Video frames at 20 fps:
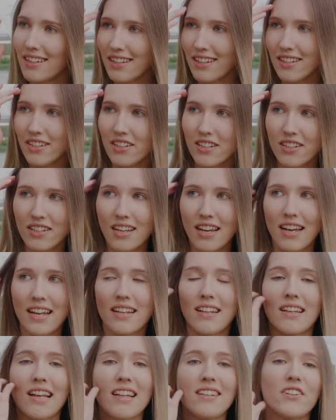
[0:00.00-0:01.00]
in
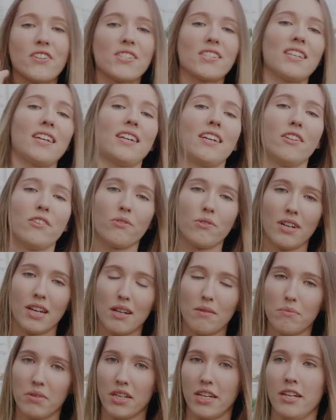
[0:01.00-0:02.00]
another second you
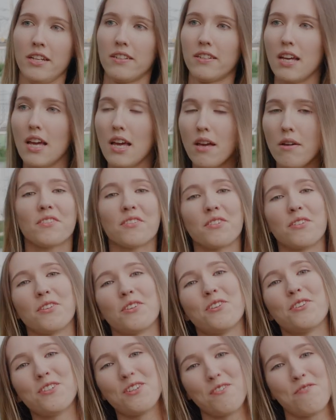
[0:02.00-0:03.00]
can be hit.
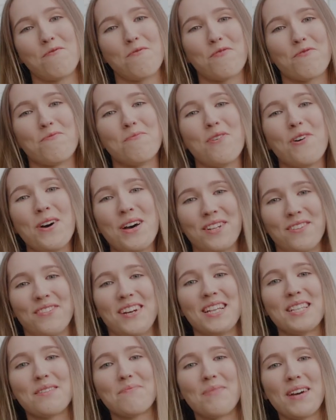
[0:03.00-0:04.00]
With more
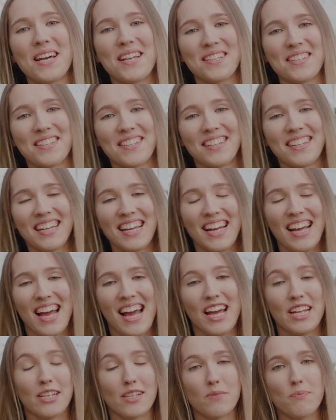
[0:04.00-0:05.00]
advanced person,
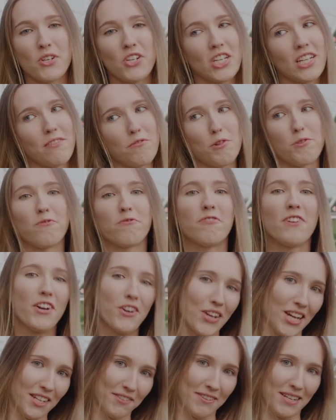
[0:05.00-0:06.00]
and especially with
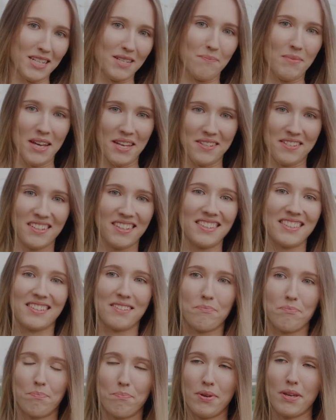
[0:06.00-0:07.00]
very advanced persons,
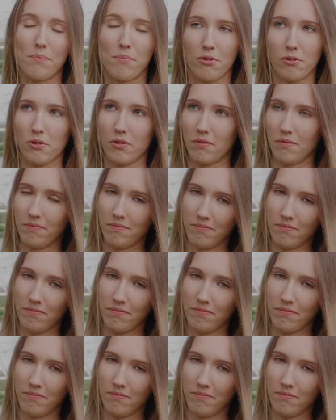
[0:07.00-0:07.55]
people,